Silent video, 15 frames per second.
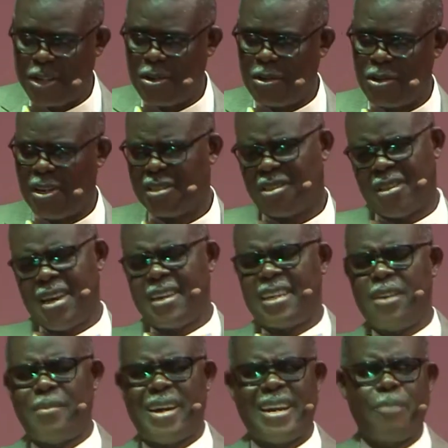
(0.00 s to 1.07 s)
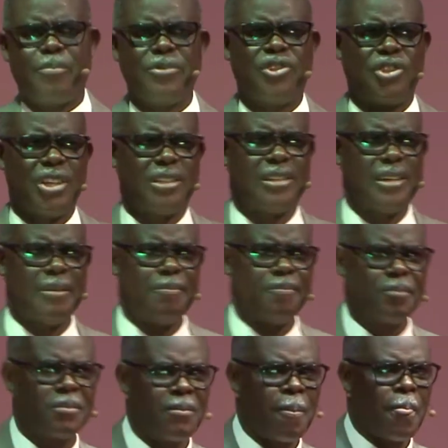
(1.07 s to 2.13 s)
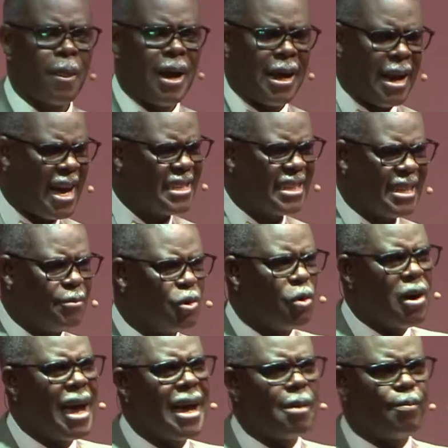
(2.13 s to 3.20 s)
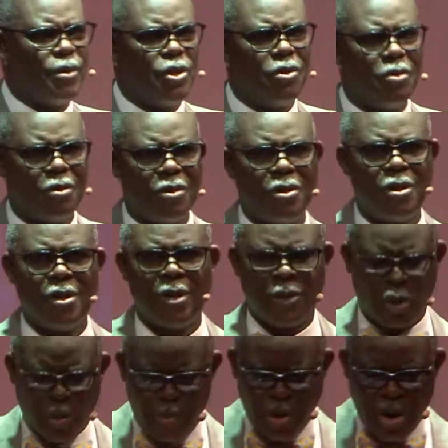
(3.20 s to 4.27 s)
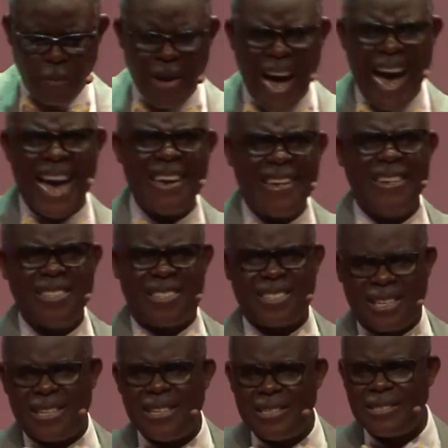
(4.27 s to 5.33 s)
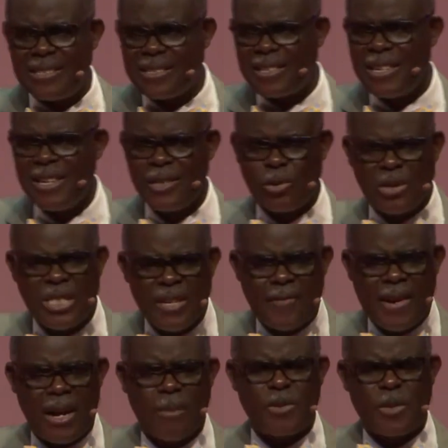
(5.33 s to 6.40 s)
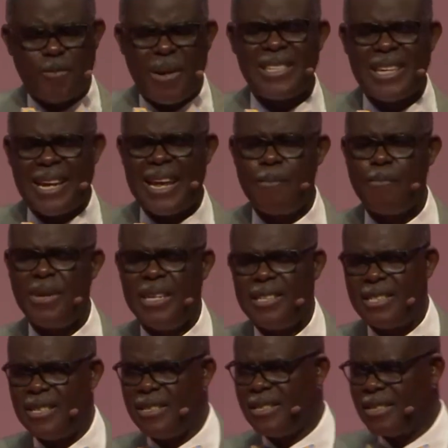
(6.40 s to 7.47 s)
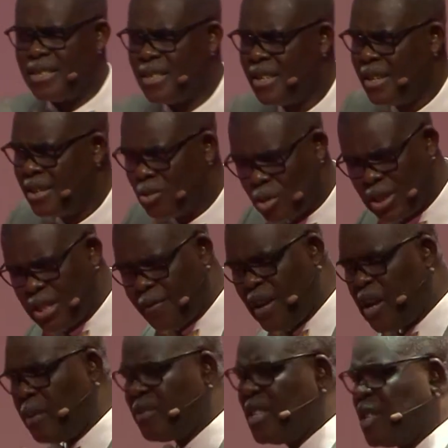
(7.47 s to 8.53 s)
you. Just thank him and appreciate him. And ask him to help you to become highly skilled, to develop special abilities, to develop the